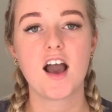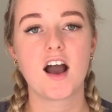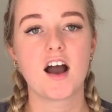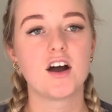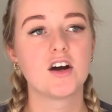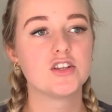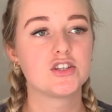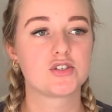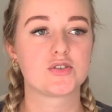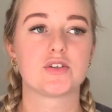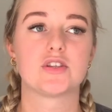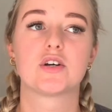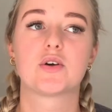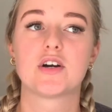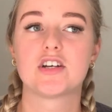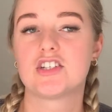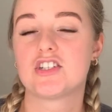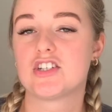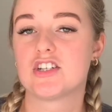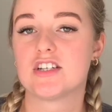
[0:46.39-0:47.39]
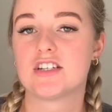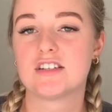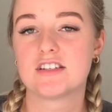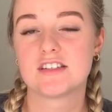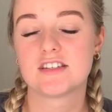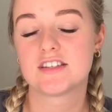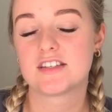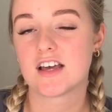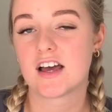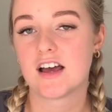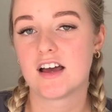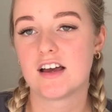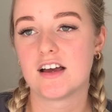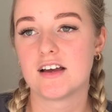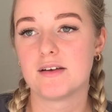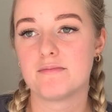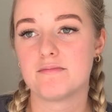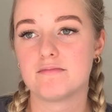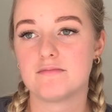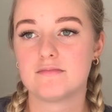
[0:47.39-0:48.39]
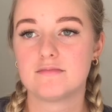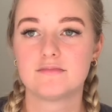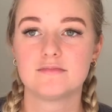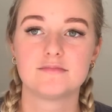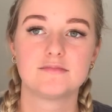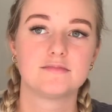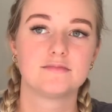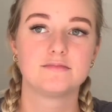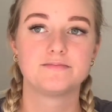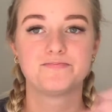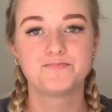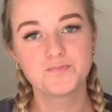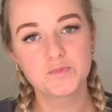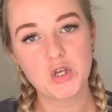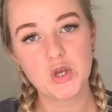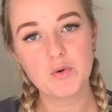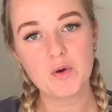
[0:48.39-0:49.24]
answering the questions to